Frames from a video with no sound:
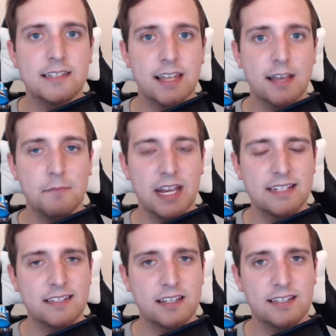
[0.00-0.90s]

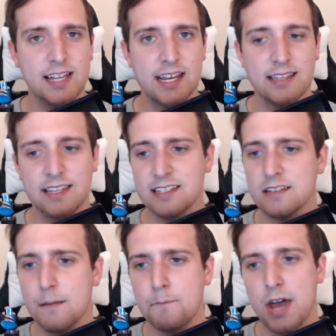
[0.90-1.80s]
this say this
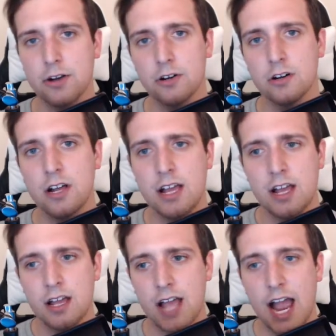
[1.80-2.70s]
is a better,
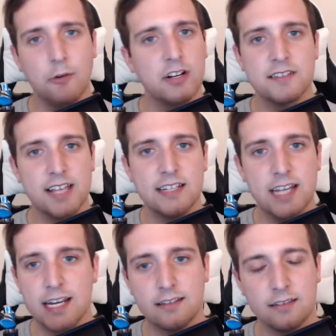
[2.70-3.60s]
I would have said
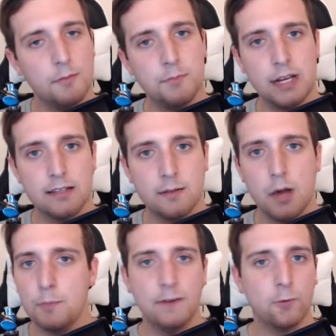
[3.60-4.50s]
pick them
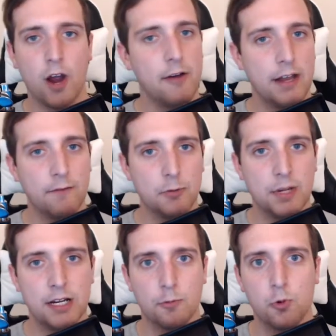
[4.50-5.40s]
up before I would ever
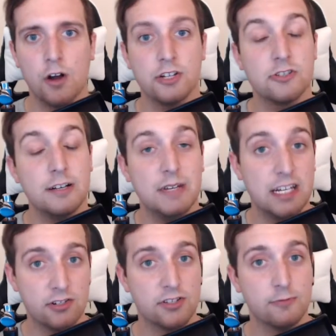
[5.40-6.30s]
pick up Quantic Dream, and
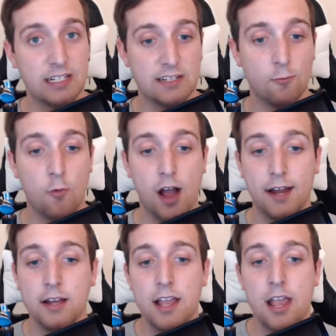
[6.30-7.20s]
here's the reason why.
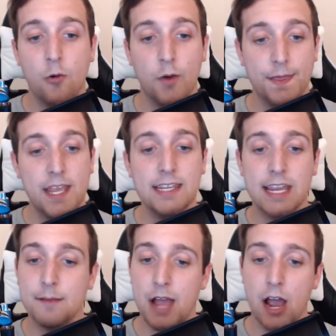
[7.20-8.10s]
When they
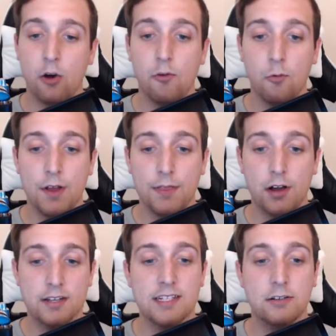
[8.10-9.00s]
came out with
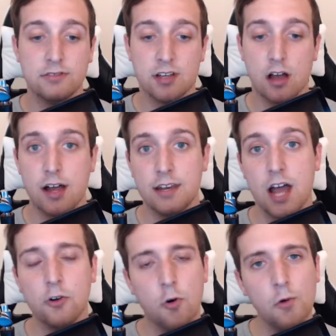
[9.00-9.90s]
Until Dawn,
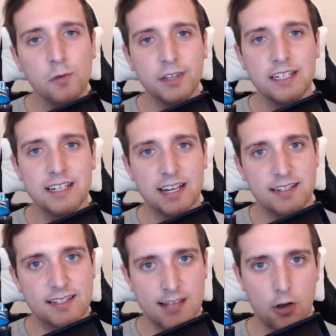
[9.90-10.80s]
not only did it
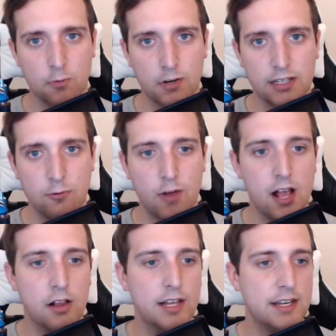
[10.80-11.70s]
sell really
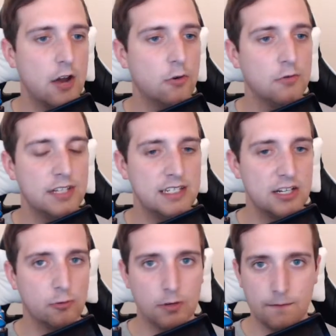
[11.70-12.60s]
well and not only did
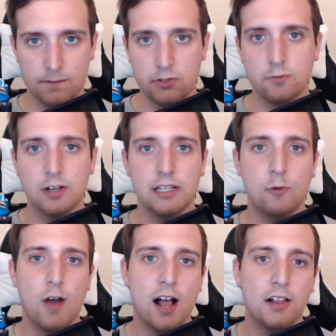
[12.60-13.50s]
it review really
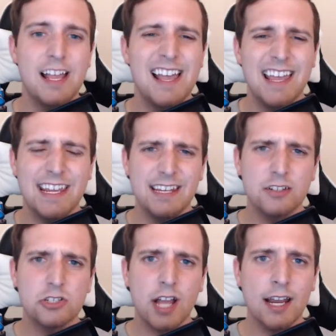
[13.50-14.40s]
well,
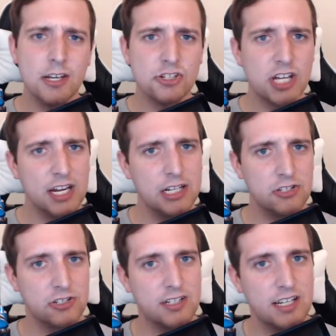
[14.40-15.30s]
it kind of
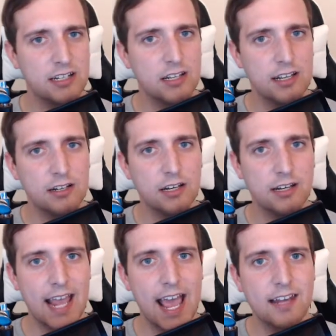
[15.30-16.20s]
changed and
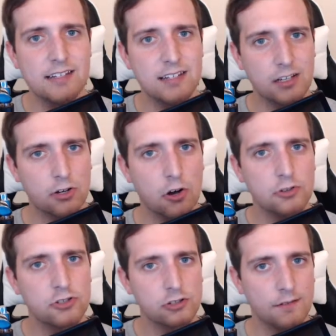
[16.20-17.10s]
added to the
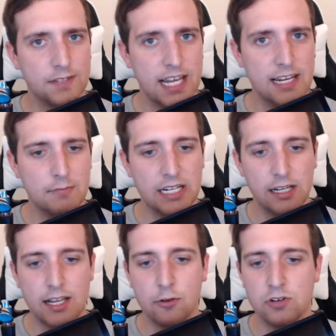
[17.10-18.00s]
culture of gaming.
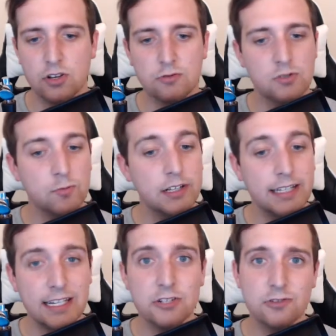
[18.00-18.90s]
It was really
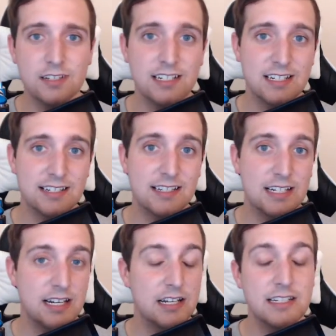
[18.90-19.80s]
interesting to see,
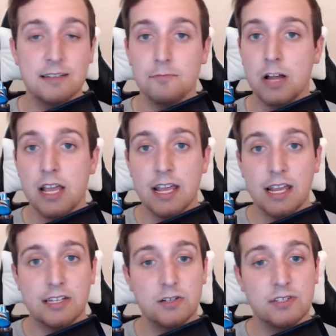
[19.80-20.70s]
and it
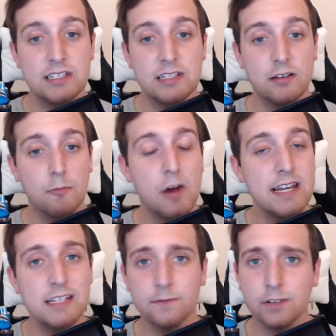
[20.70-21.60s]
did way
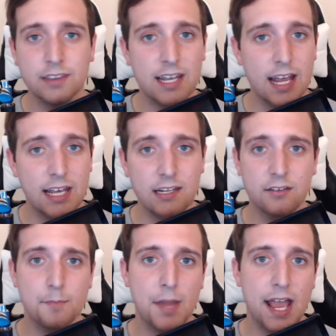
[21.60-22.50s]
different than any of
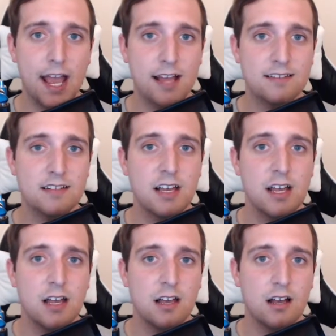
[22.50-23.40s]
the past
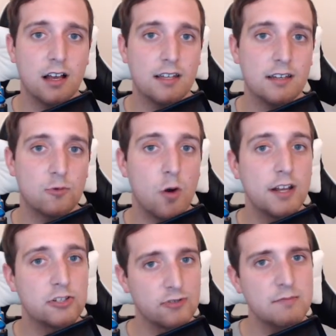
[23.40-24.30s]

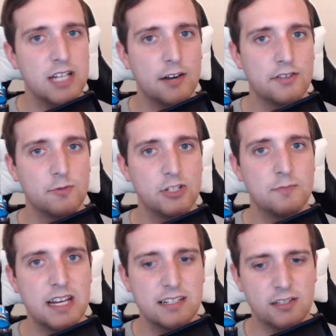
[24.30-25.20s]
Quantic Dream titles. Which
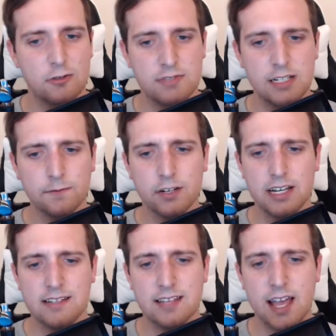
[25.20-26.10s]
makes it so different
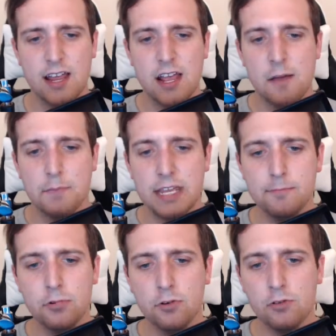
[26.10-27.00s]
is that
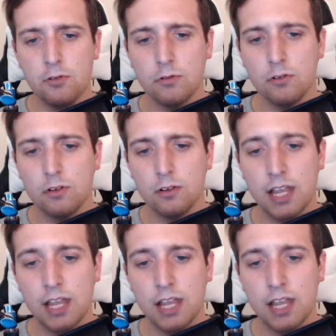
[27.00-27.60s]
people like